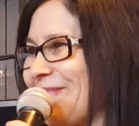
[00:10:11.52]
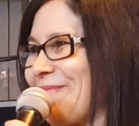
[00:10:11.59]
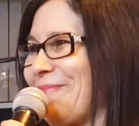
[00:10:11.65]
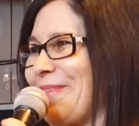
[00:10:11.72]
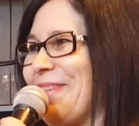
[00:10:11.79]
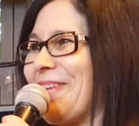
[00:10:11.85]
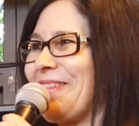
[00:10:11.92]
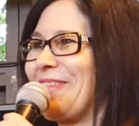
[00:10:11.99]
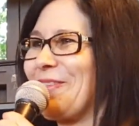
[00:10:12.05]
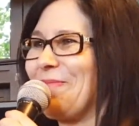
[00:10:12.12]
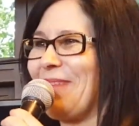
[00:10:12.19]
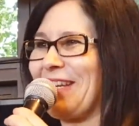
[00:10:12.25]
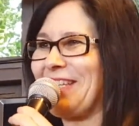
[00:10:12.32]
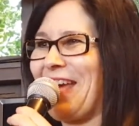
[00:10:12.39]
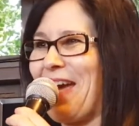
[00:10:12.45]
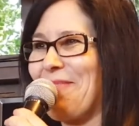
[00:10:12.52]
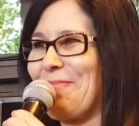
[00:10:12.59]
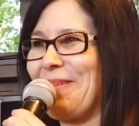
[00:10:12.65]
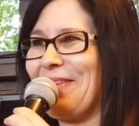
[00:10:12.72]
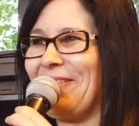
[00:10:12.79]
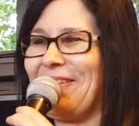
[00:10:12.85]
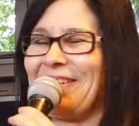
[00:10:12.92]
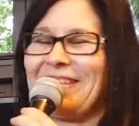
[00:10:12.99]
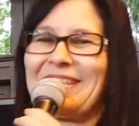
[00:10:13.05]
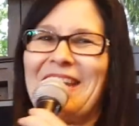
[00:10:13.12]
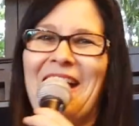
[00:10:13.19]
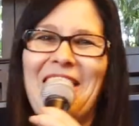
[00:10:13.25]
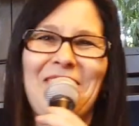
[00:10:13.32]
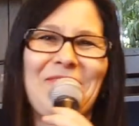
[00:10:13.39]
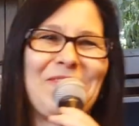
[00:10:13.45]
be not so much happy all the
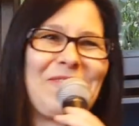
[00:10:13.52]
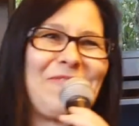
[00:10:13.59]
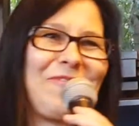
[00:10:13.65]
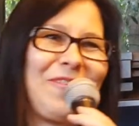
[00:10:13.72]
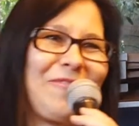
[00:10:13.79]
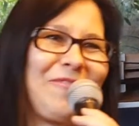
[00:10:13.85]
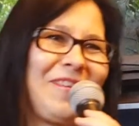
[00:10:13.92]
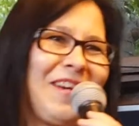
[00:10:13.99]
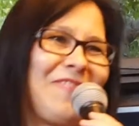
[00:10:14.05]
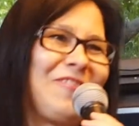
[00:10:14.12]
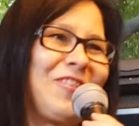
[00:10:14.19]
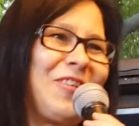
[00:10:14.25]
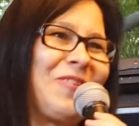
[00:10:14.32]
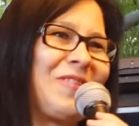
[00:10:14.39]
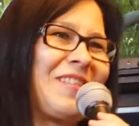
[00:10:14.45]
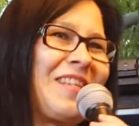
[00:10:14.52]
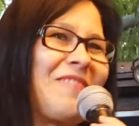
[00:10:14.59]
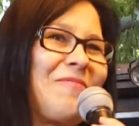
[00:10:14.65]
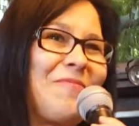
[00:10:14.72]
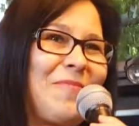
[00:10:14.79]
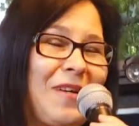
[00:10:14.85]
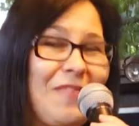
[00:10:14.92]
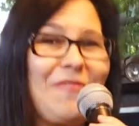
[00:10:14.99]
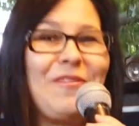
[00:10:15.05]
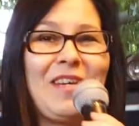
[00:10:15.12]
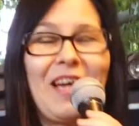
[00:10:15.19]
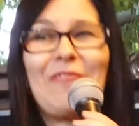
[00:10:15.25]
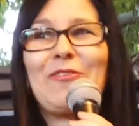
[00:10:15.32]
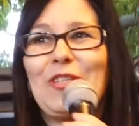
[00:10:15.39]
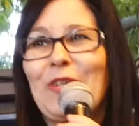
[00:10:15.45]
time with what we have chosen, but we
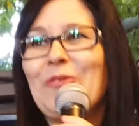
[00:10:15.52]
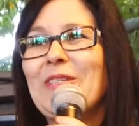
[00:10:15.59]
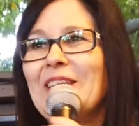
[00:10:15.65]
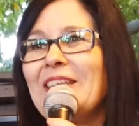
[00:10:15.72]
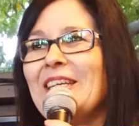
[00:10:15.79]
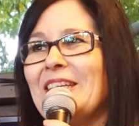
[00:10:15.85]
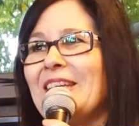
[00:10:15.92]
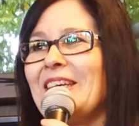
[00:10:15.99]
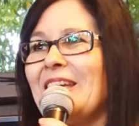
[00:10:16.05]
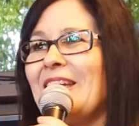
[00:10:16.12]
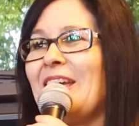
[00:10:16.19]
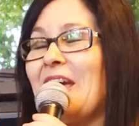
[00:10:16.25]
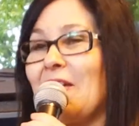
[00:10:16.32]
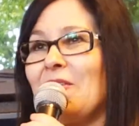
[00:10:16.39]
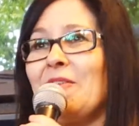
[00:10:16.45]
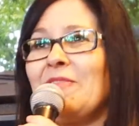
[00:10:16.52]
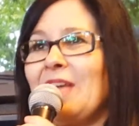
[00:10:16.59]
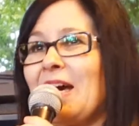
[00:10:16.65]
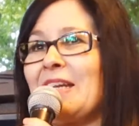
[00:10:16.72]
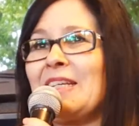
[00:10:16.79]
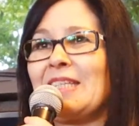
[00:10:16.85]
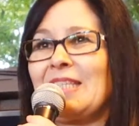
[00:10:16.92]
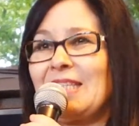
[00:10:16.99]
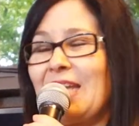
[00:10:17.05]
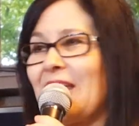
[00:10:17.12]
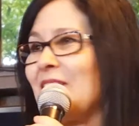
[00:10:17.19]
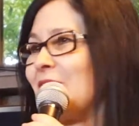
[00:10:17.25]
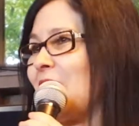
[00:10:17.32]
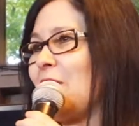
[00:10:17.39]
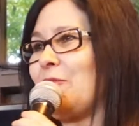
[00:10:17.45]
have chosen it. And when we
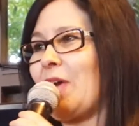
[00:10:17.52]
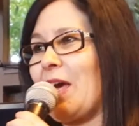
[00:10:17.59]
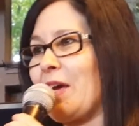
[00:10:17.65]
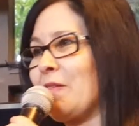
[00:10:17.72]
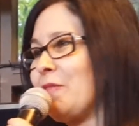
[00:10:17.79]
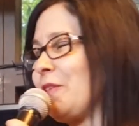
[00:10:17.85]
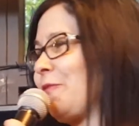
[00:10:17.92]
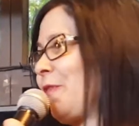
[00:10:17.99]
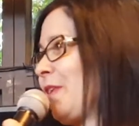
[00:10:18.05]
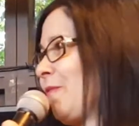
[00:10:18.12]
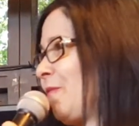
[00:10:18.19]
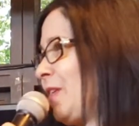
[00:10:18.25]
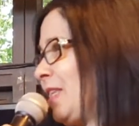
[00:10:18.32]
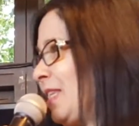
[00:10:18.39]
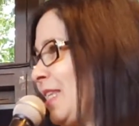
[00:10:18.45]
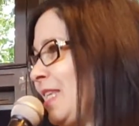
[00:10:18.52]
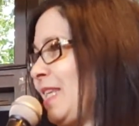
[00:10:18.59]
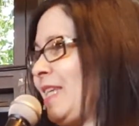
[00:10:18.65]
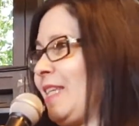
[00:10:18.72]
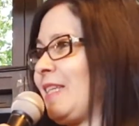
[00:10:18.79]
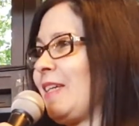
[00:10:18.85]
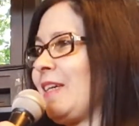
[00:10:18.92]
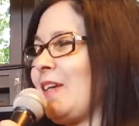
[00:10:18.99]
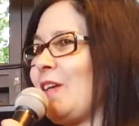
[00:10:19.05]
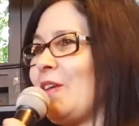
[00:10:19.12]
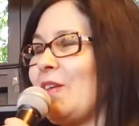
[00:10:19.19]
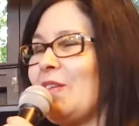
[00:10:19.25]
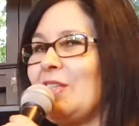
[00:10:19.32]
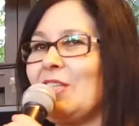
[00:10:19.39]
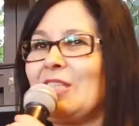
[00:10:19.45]
understand we have everything we need,
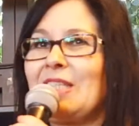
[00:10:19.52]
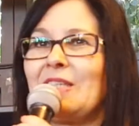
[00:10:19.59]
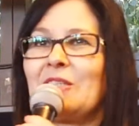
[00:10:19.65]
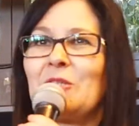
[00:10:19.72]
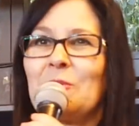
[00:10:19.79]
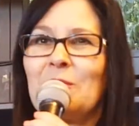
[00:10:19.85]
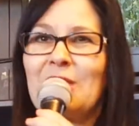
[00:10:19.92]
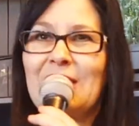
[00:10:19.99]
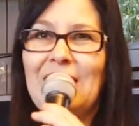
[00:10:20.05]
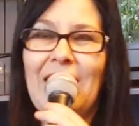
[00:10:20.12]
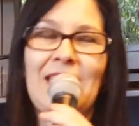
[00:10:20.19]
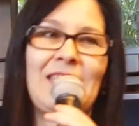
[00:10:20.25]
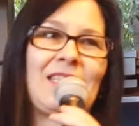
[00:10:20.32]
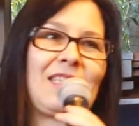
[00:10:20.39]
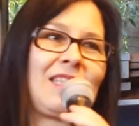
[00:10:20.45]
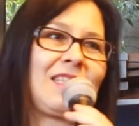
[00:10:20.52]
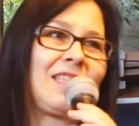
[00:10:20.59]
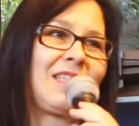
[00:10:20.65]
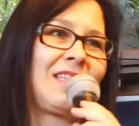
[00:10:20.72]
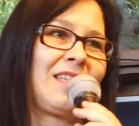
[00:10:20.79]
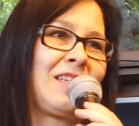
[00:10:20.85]
the circumstances,